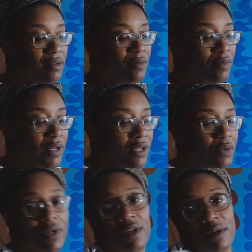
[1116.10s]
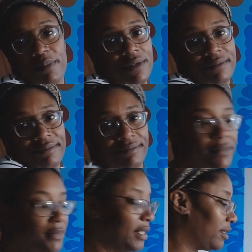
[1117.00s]
wanting to read a good book.
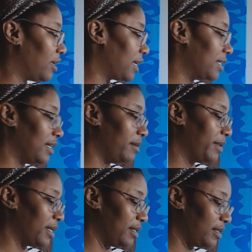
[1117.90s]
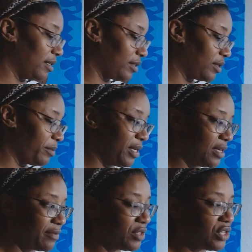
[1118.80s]
That's all I can say, because there's so many
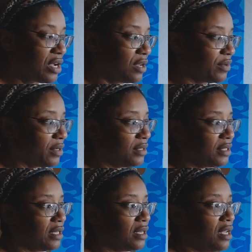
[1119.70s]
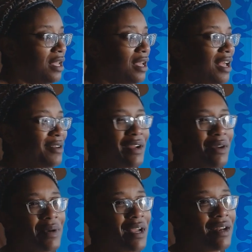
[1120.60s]
different genres, and I don't care
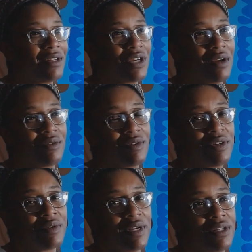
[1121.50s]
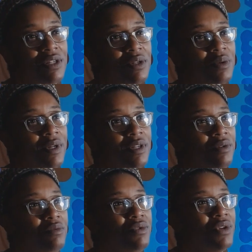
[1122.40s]
what kind of genre you're into and you
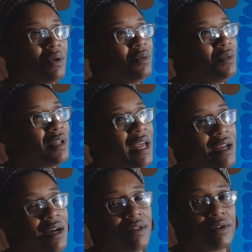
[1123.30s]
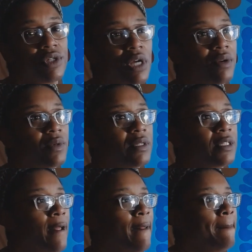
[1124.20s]
don't like other genres.
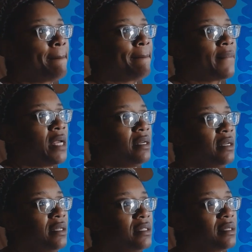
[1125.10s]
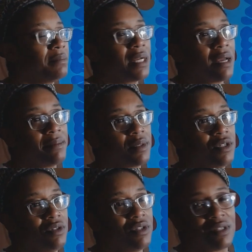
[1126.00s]
Sometimes
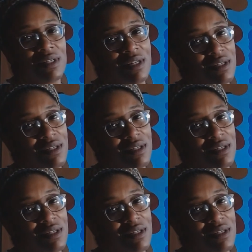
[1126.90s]
you just need